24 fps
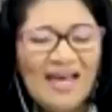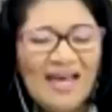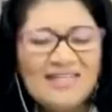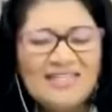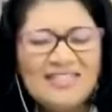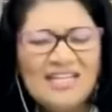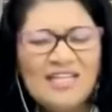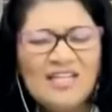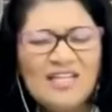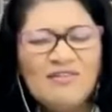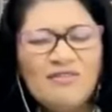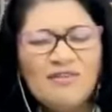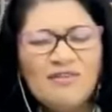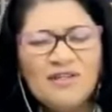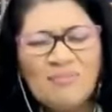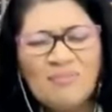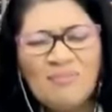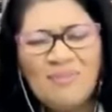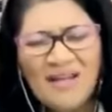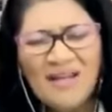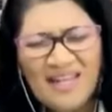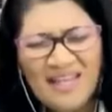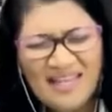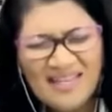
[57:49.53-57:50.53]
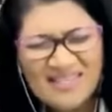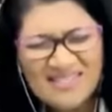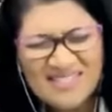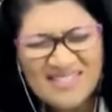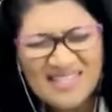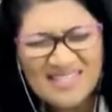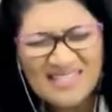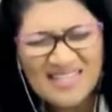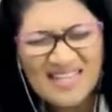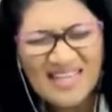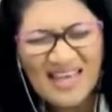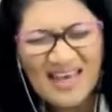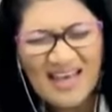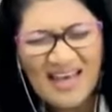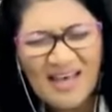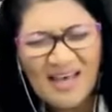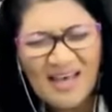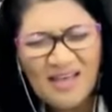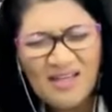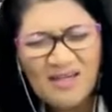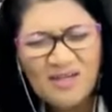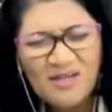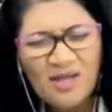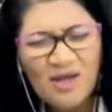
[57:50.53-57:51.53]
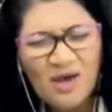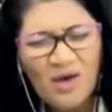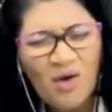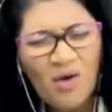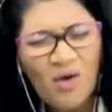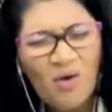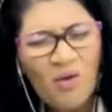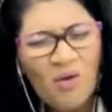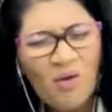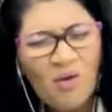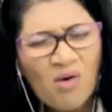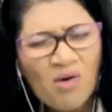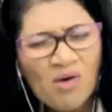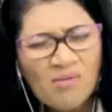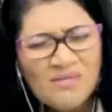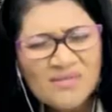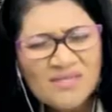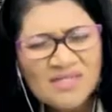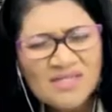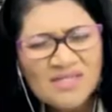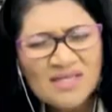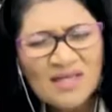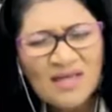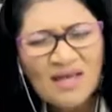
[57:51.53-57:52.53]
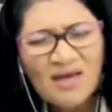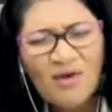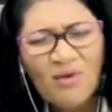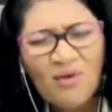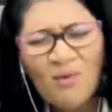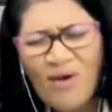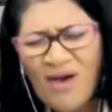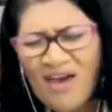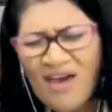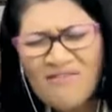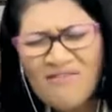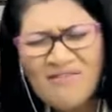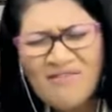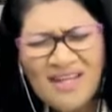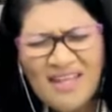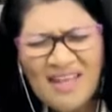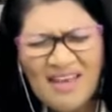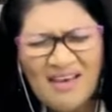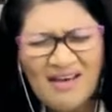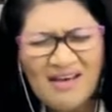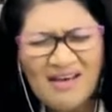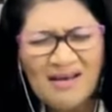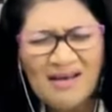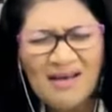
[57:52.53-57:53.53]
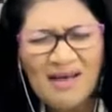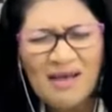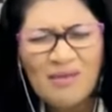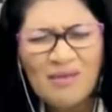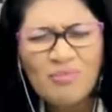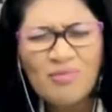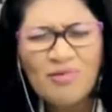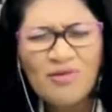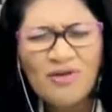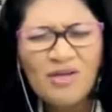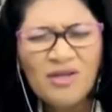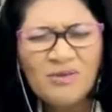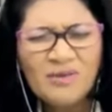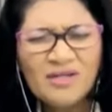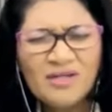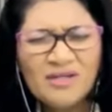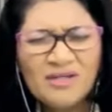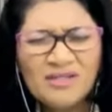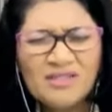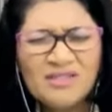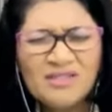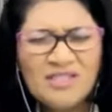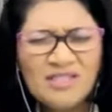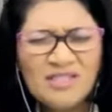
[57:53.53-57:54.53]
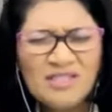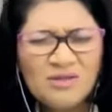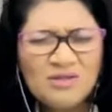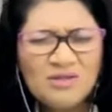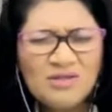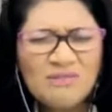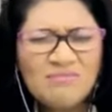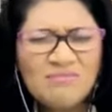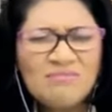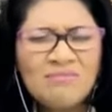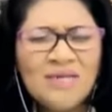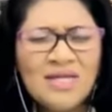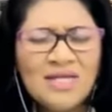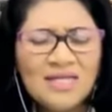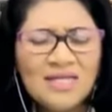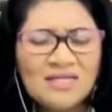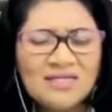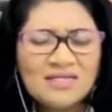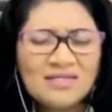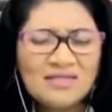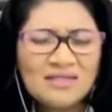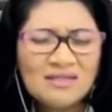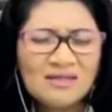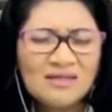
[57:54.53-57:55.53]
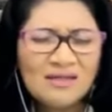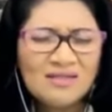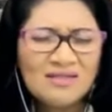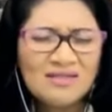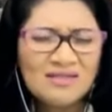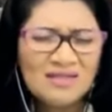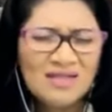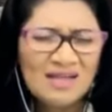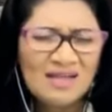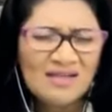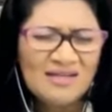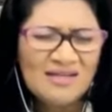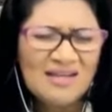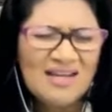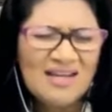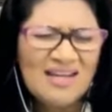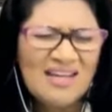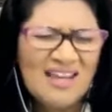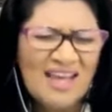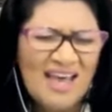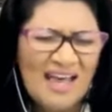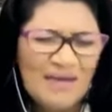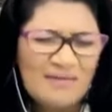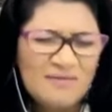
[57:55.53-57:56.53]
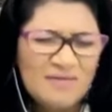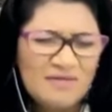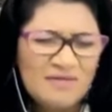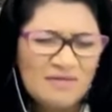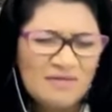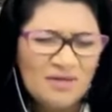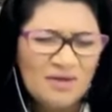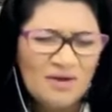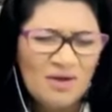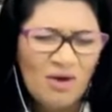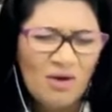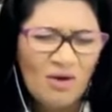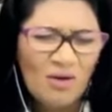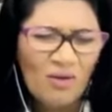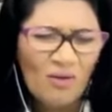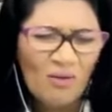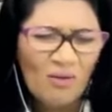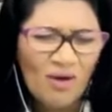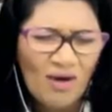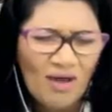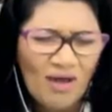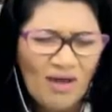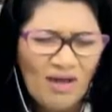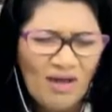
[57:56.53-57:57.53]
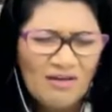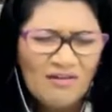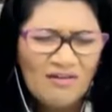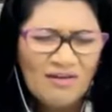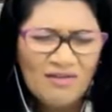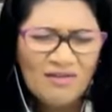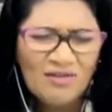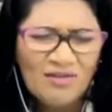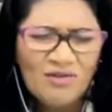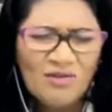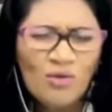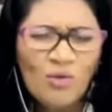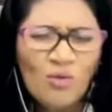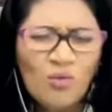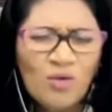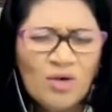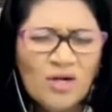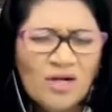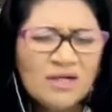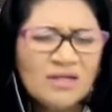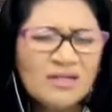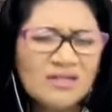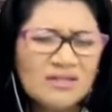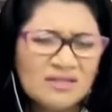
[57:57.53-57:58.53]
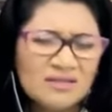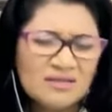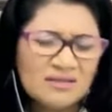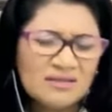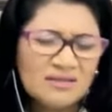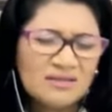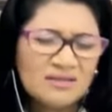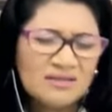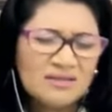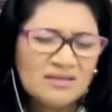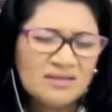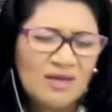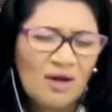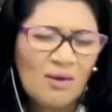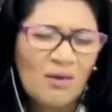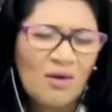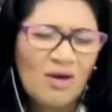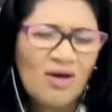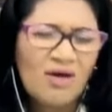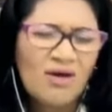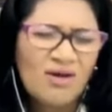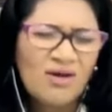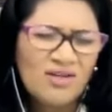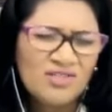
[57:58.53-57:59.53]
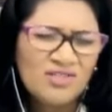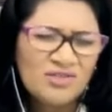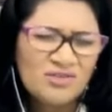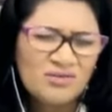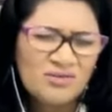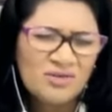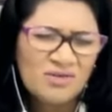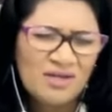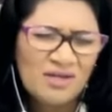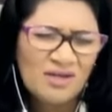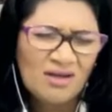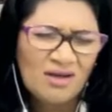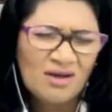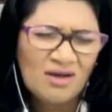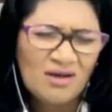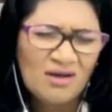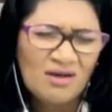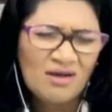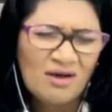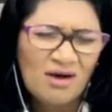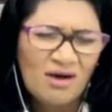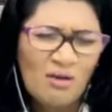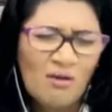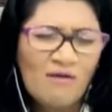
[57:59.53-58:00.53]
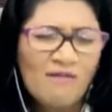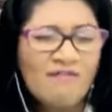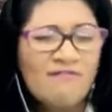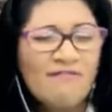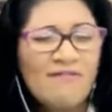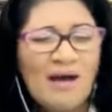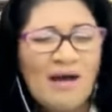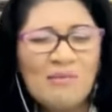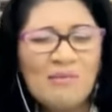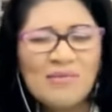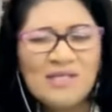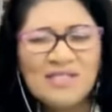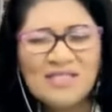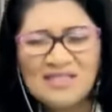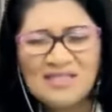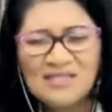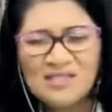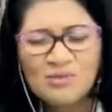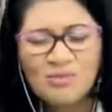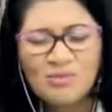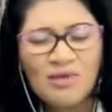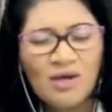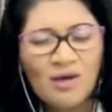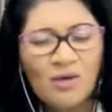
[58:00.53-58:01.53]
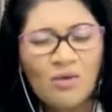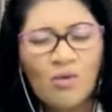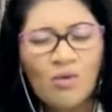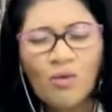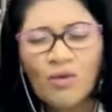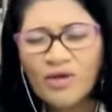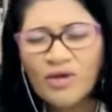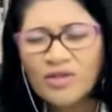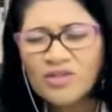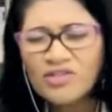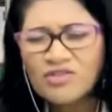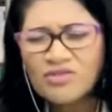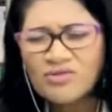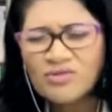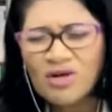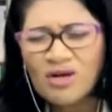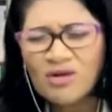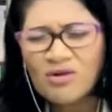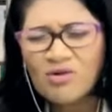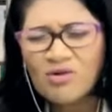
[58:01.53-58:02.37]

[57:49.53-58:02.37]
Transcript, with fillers: I thank you for the place that they are in their homes, wherever they are. I pray you would continue to minister into their, their lives even now. Father, the world, our country, our families. We are going through a